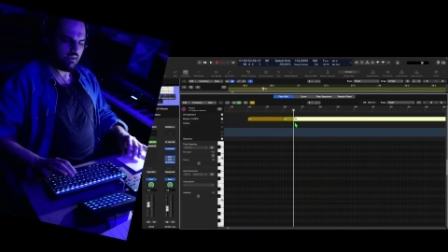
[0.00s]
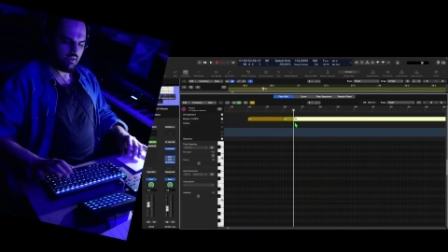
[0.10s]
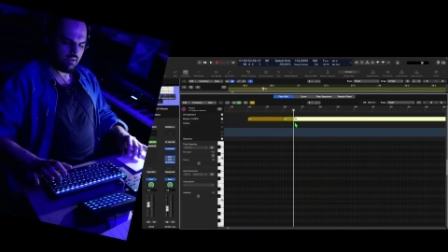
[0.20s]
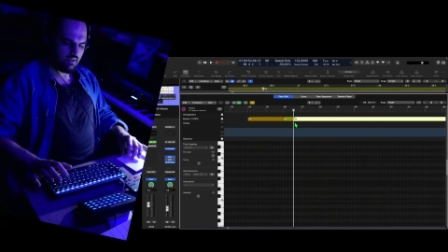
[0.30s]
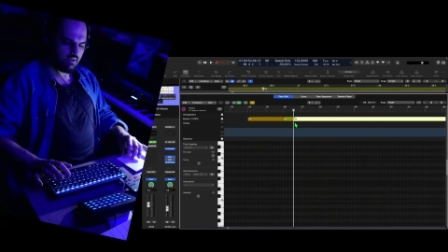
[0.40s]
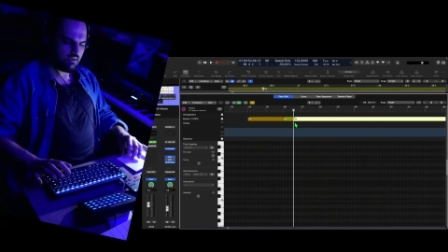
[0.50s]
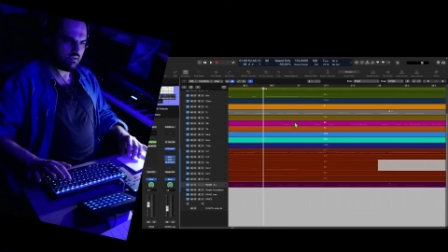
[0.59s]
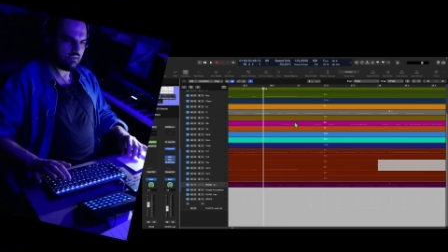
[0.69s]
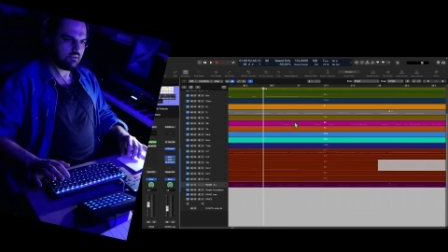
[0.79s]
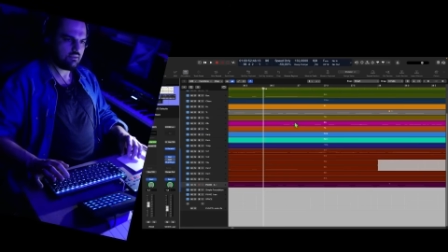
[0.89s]

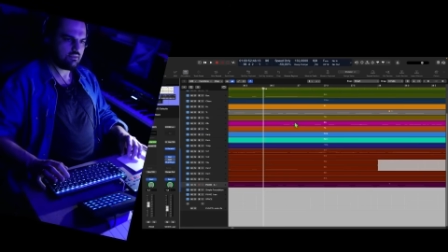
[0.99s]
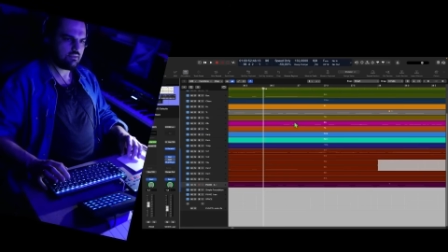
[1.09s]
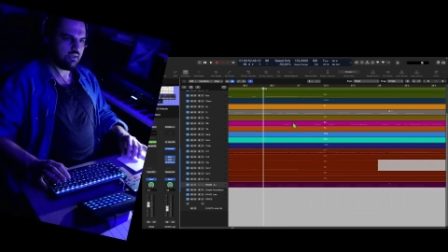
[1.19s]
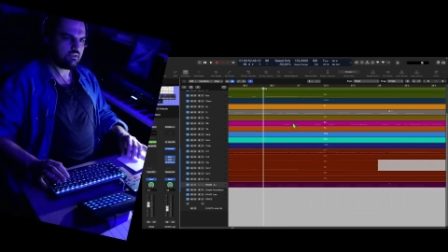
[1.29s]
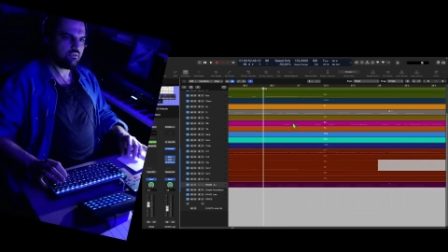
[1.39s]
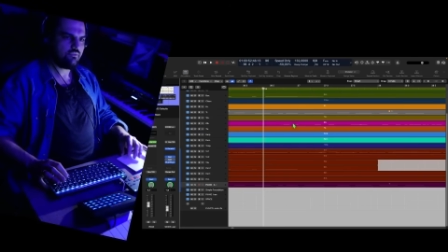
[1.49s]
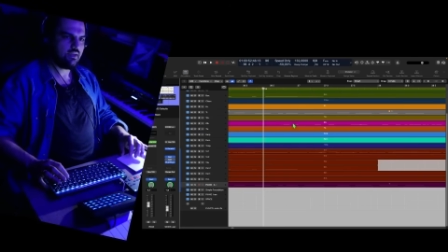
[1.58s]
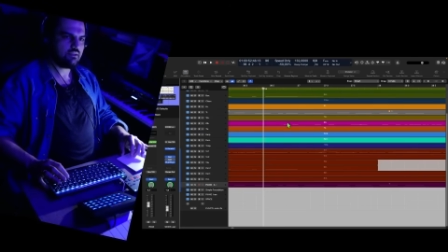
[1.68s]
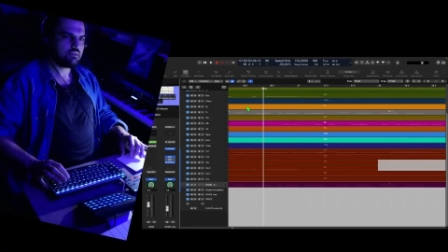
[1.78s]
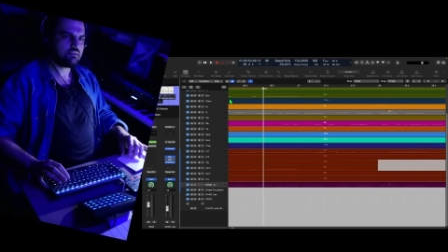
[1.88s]
and I
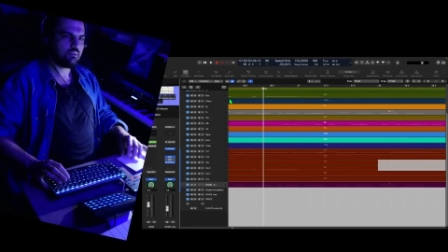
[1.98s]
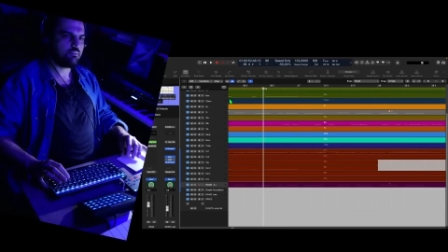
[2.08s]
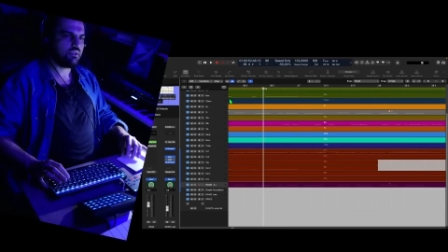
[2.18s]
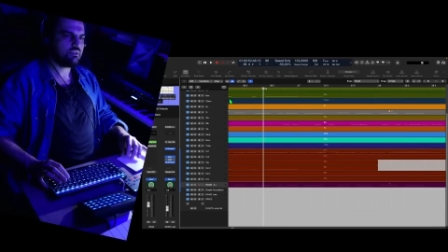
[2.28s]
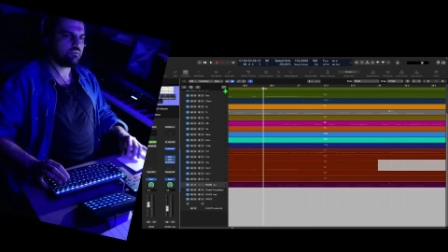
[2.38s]
find this is a pity,